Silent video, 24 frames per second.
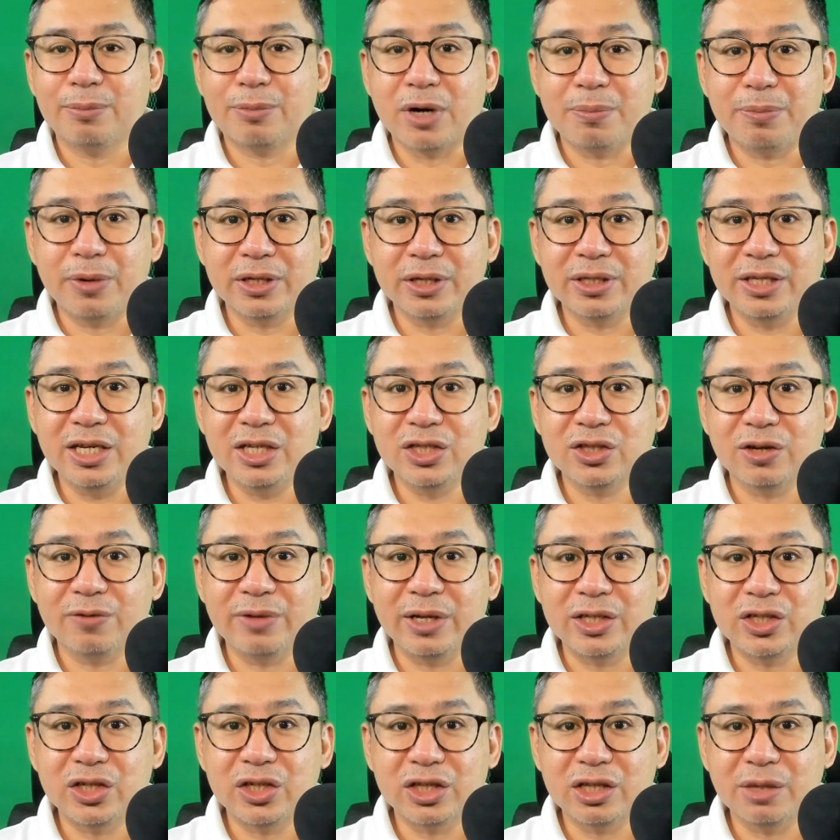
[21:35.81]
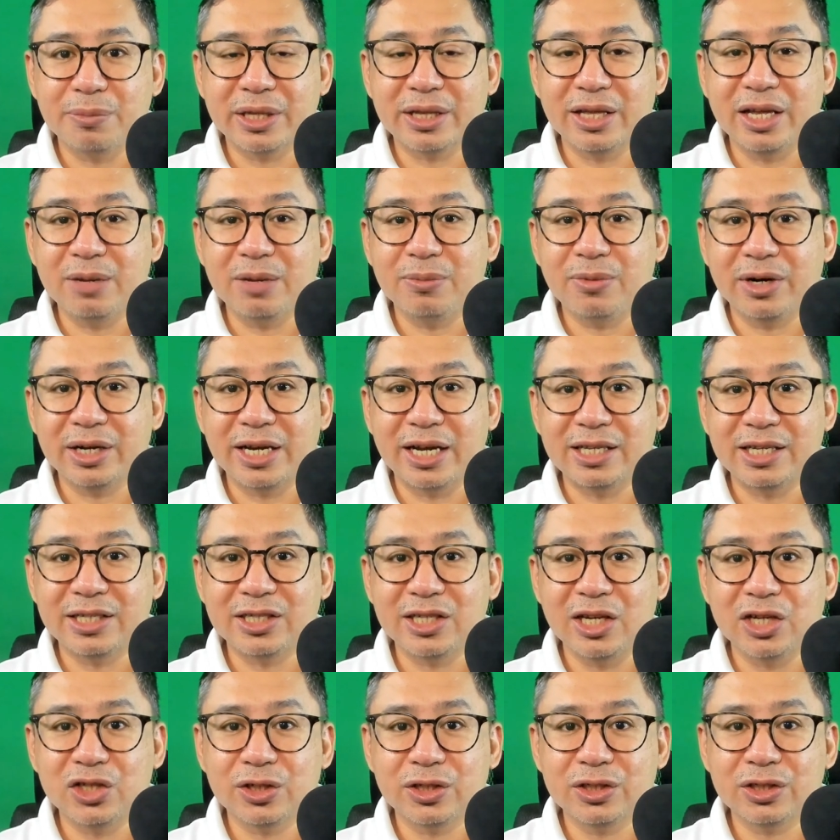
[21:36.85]
Properties of legitimate labor
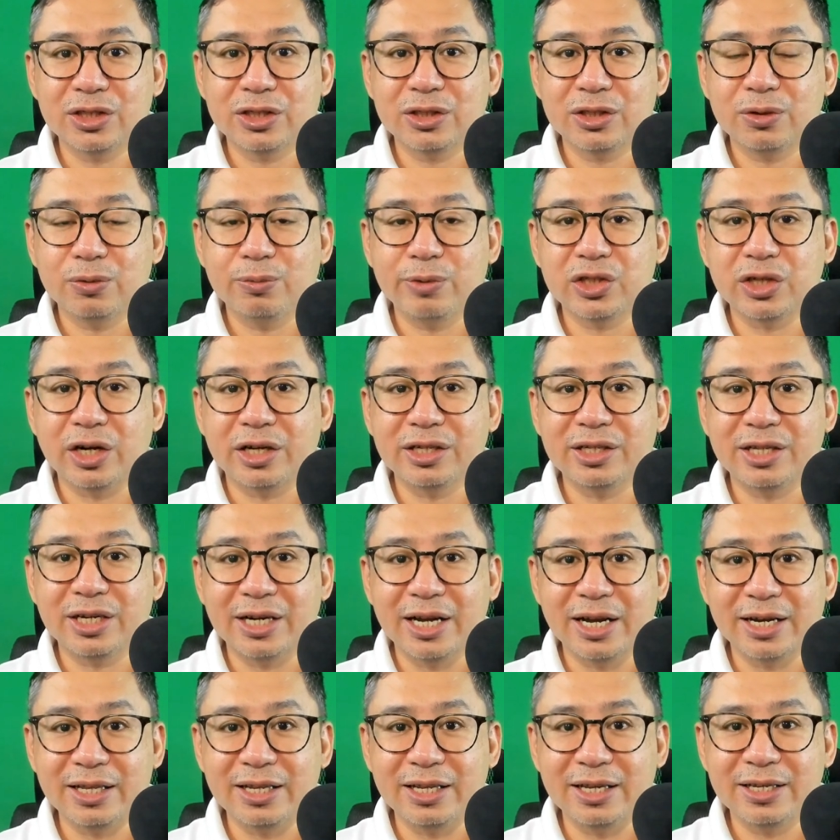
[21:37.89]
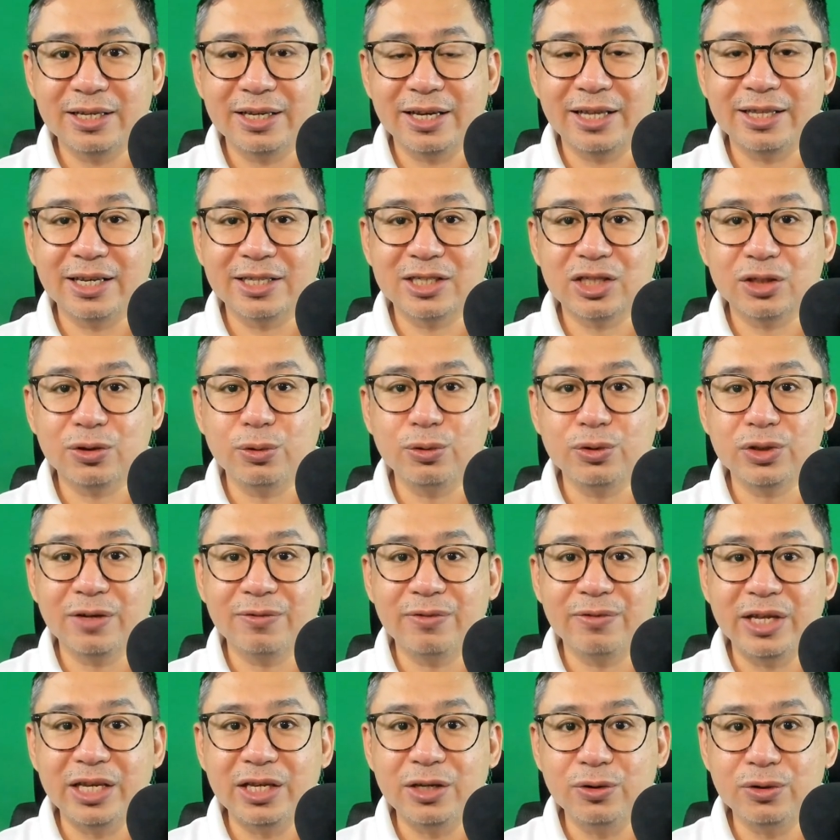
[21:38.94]
organizations which are directly and
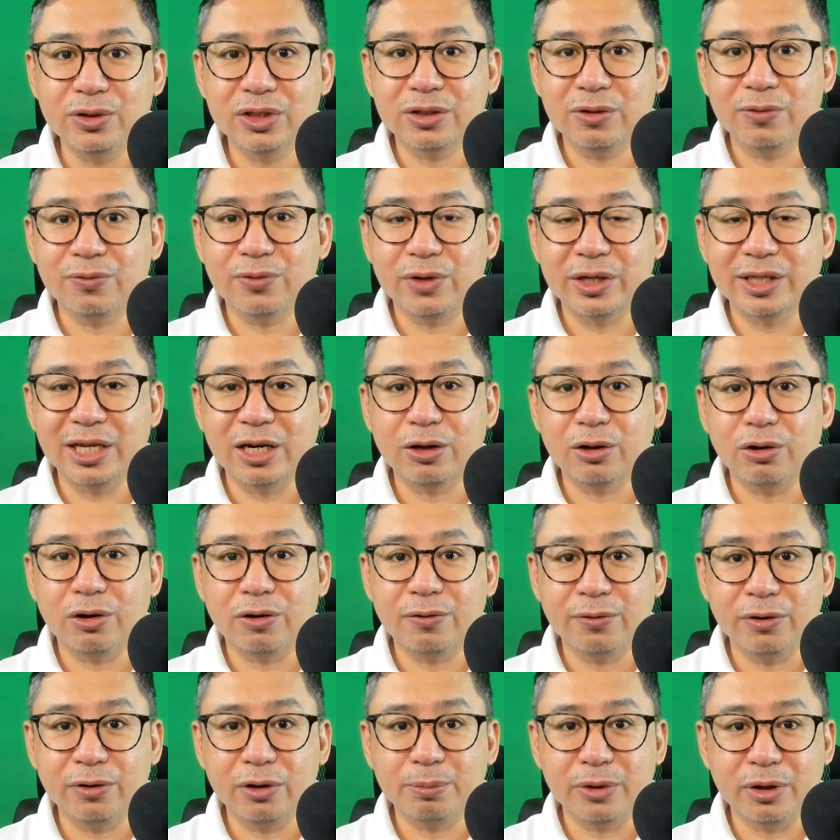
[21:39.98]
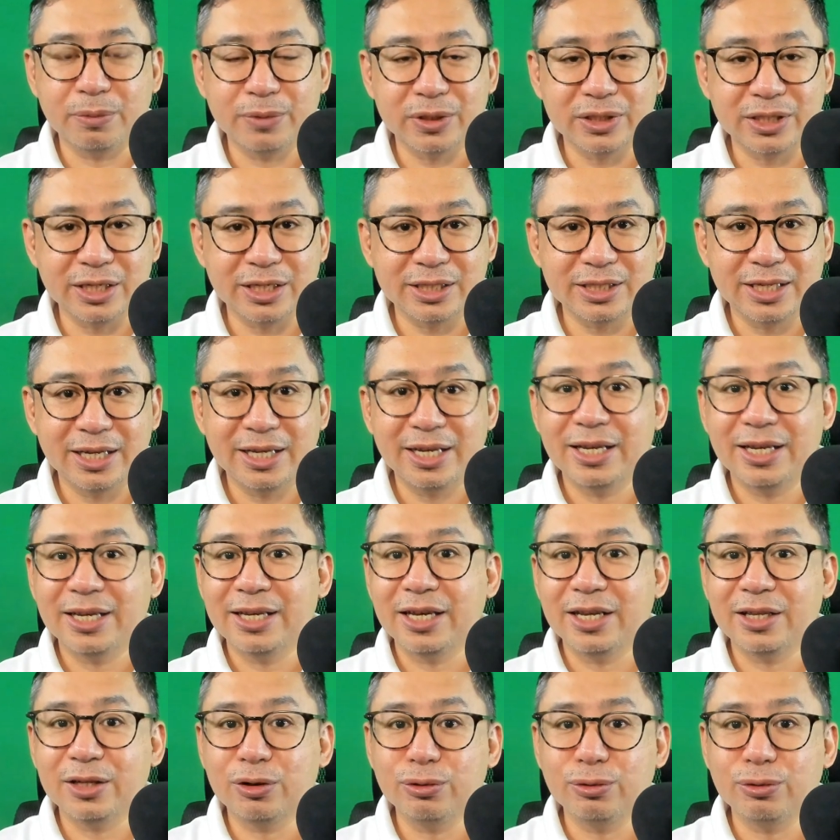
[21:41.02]
exclusively used for their lawful purposes,
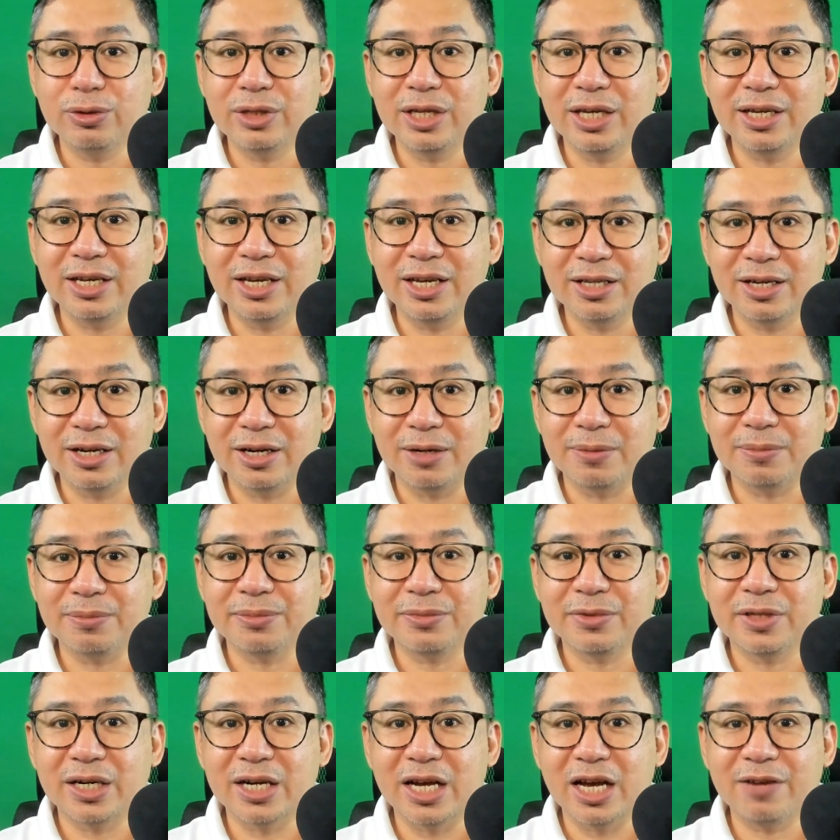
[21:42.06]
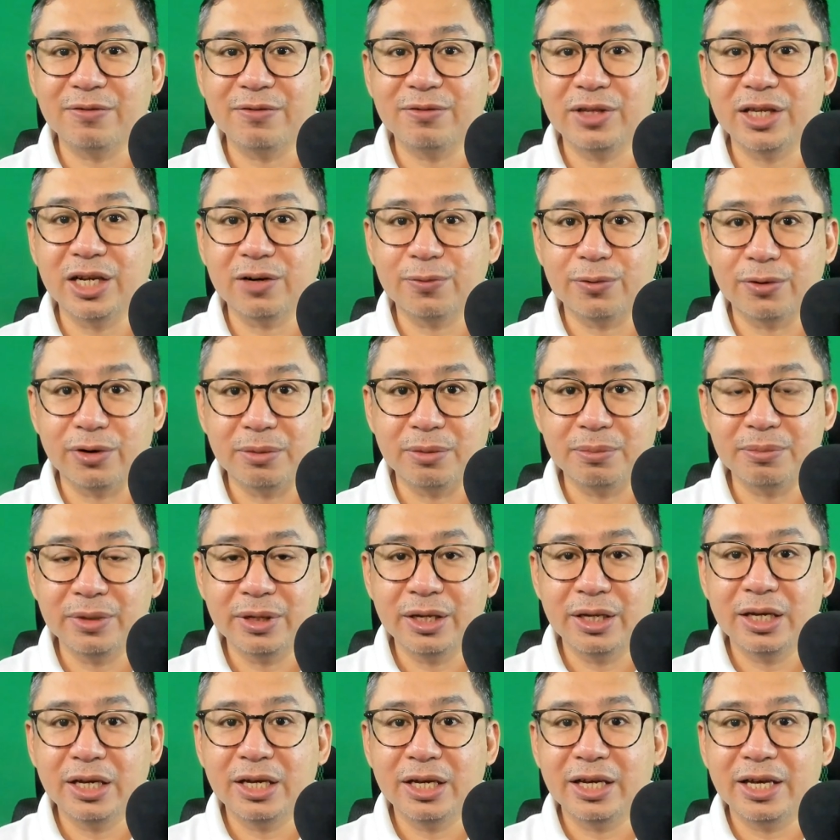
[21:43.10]
including income derived
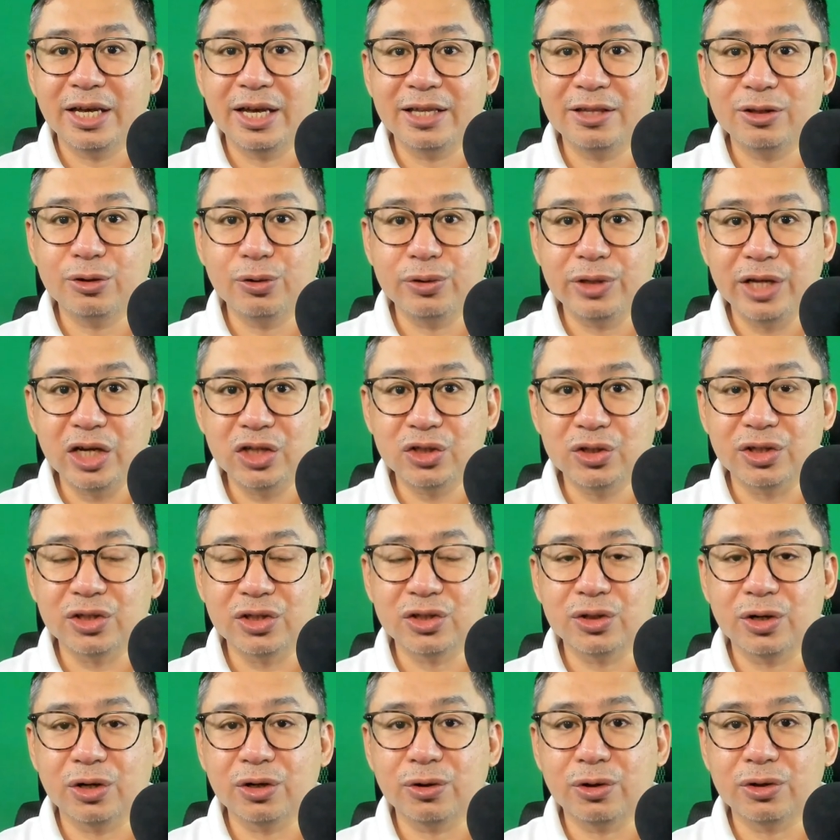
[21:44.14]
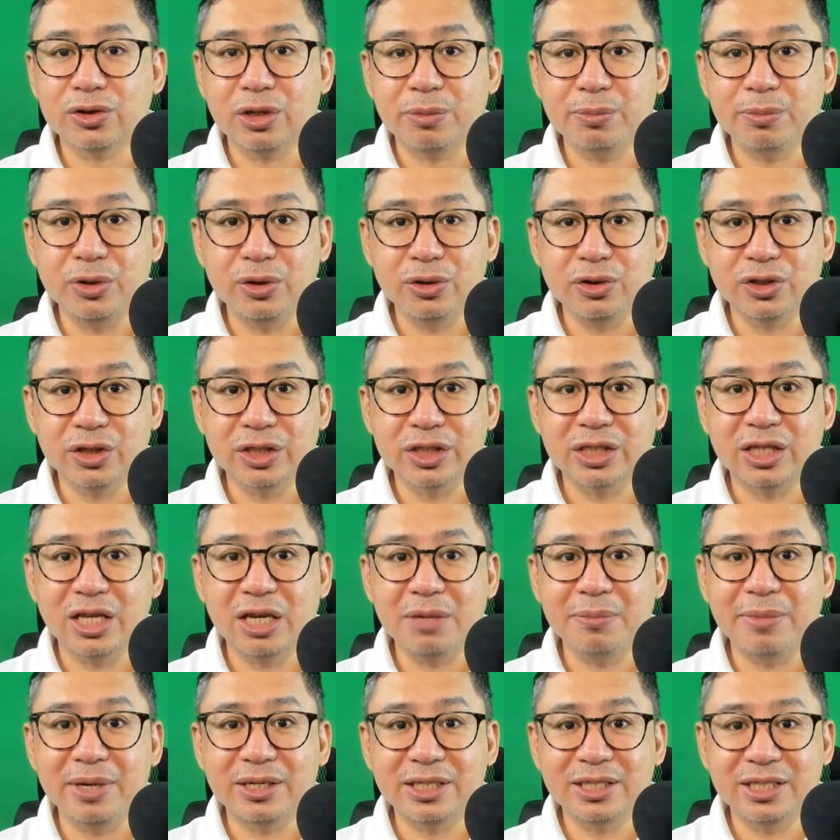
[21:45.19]
therefrom, and donations or contributions
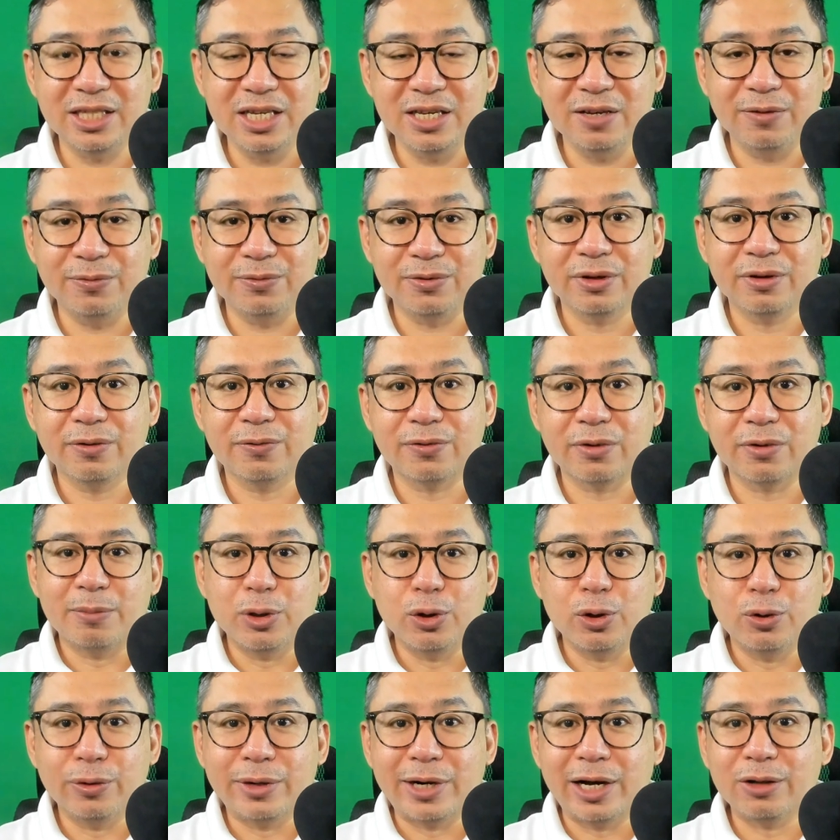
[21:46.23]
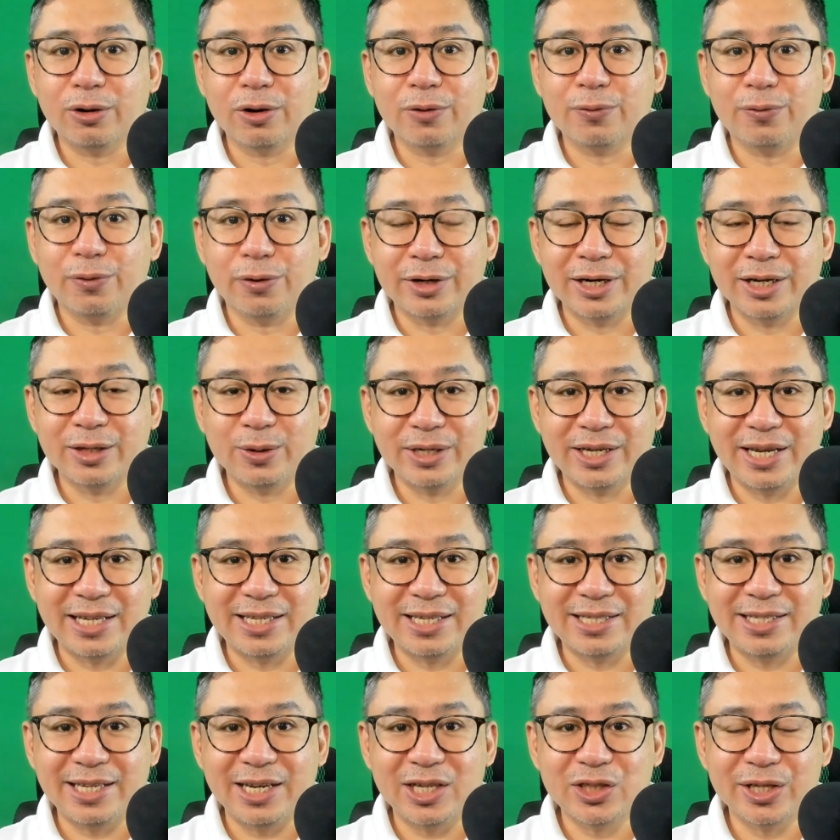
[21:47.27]
they may receive from local or foreign
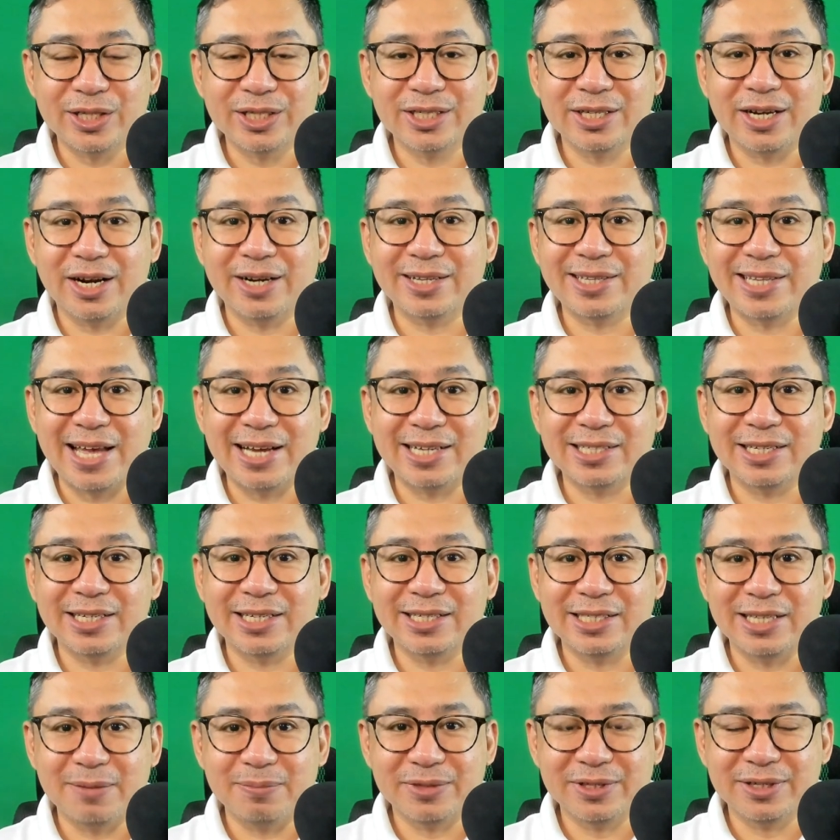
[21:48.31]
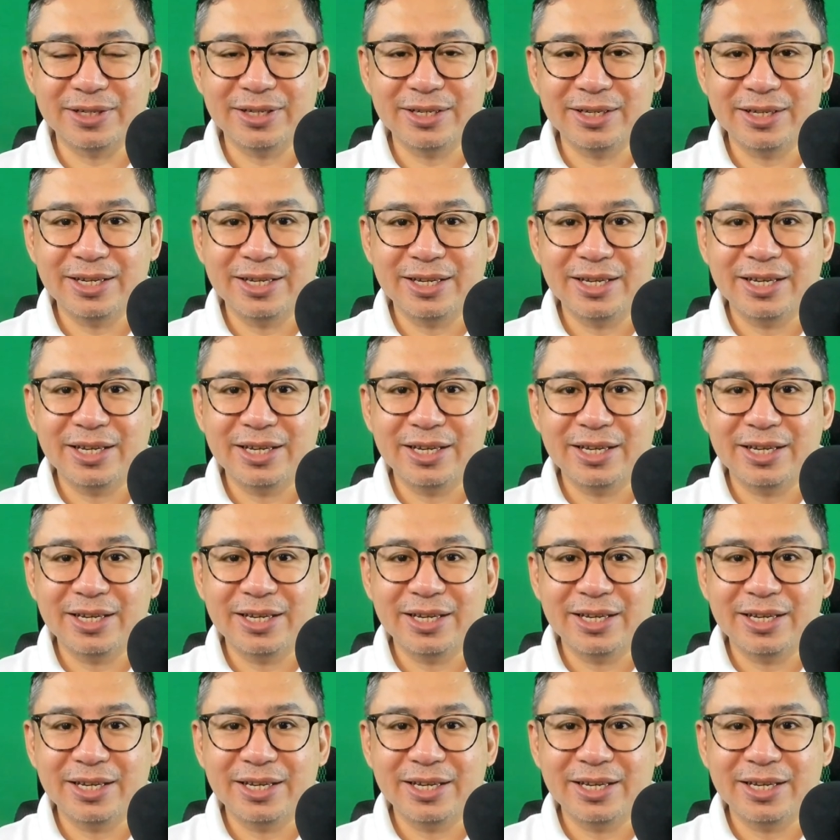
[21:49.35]
organizations are tax exempt.